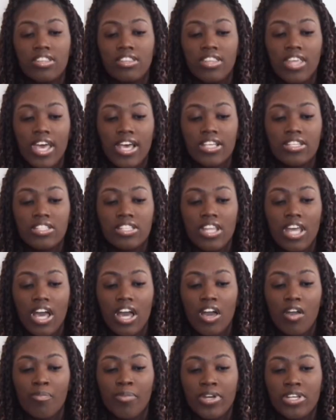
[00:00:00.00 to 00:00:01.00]
that's
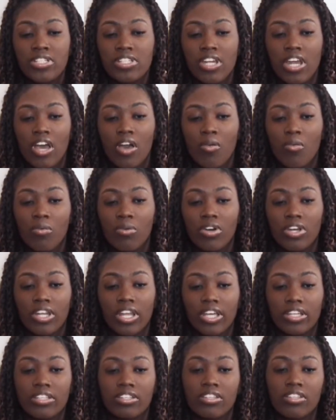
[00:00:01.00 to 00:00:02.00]
not a person I want,
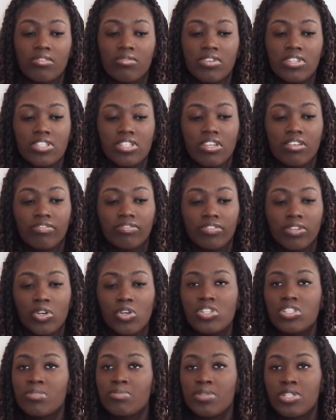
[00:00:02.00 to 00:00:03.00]
like, someone to
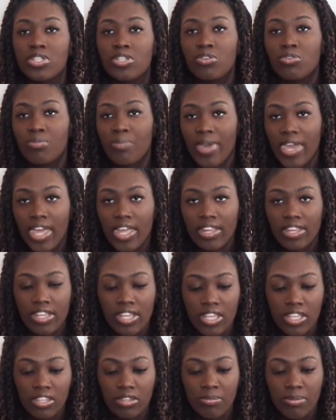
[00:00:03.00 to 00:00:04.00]
influence me to do bad
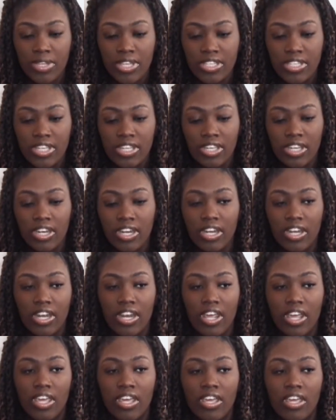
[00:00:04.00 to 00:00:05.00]
things, because at the end of the
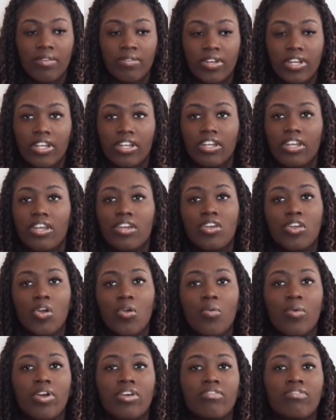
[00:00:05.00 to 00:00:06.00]
day, I'm not gonna let
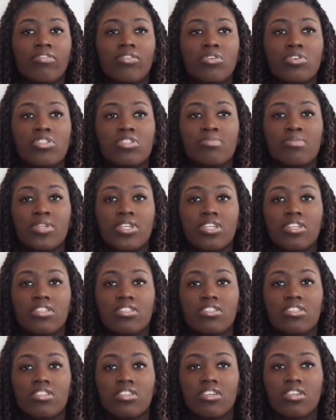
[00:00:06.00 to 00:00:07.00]
no one influence me
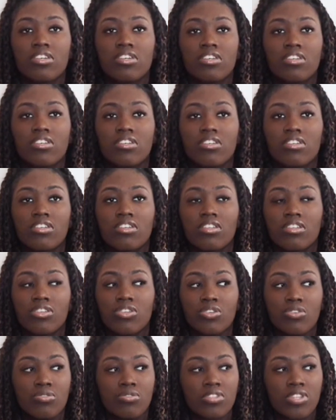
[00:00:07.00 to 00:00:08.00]
to
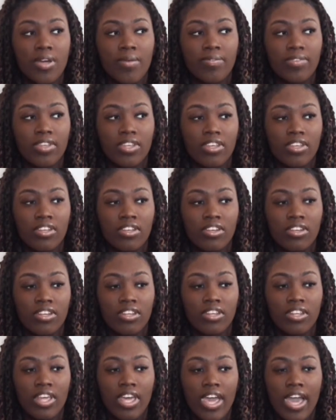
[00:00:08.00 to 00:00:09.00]
do
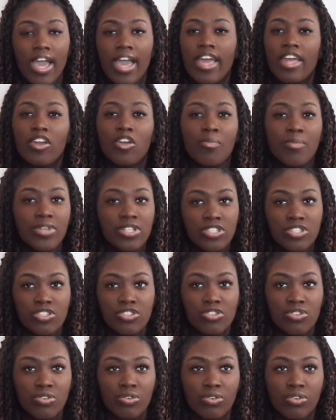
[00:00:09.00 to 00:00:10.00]
something that I had no
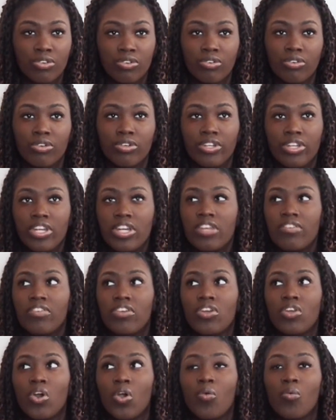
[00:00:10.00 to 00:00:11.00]
business doing or didn't
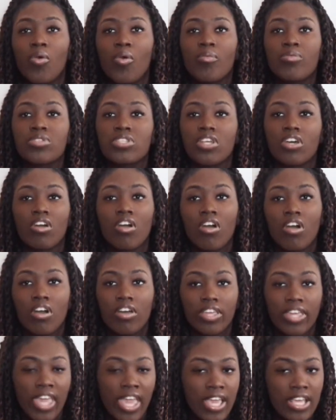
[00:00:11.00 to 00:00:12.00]
even know what was the
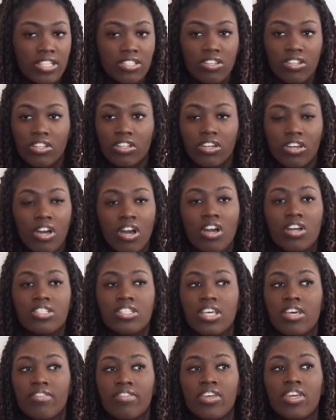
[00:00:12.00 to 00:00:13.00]
case or the
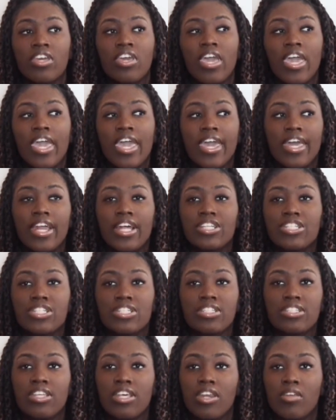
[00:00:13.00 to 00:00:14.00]
cause of it, and I
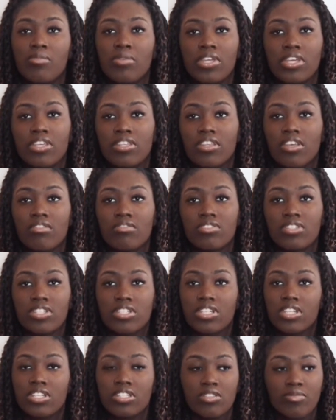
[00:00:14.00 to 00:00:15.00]
just did it because I was
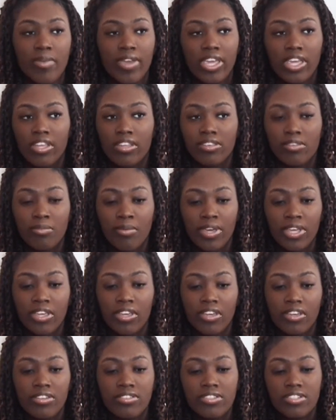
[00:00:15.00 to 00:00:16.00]
just letting somebody get into my
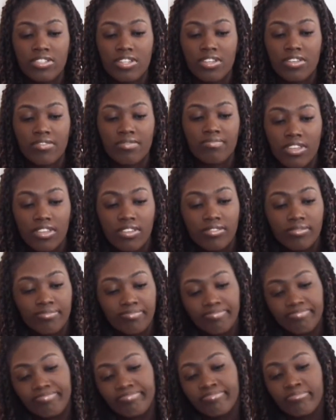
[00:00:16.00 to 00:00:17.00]
ear. So
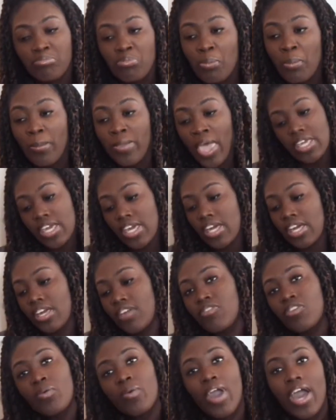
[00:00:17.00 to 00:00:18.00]
yeah,
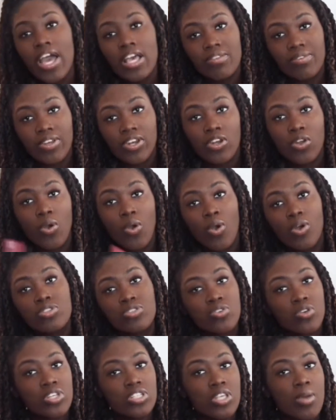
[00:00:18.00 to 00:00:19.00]
if you guys want to know a
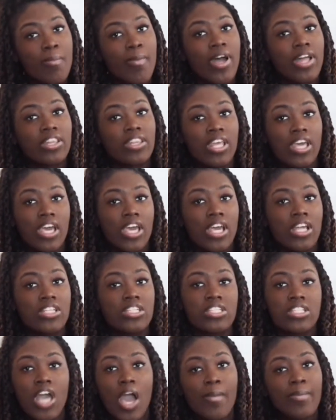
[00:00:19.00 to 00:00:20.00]
story time about that,
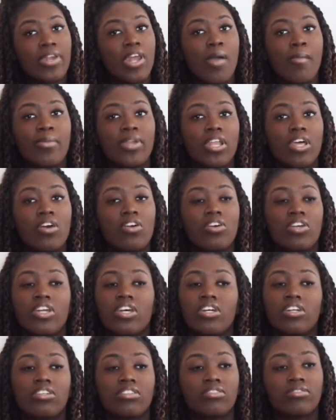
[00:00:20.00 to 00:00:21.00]
just comment down below and
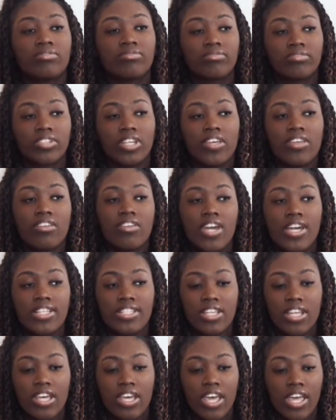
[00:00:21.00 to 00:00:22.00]
I'll give you
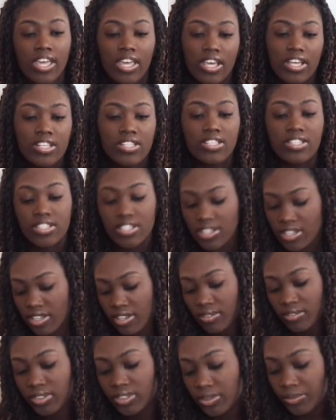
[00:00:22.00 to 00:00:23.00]
guys that, I guess.
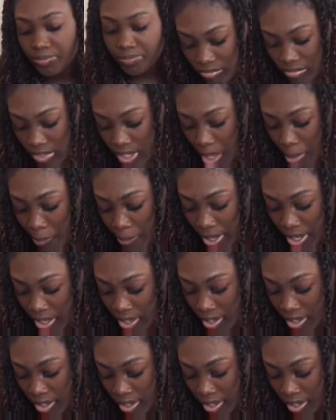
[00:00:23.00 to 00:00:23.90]
I don't know. But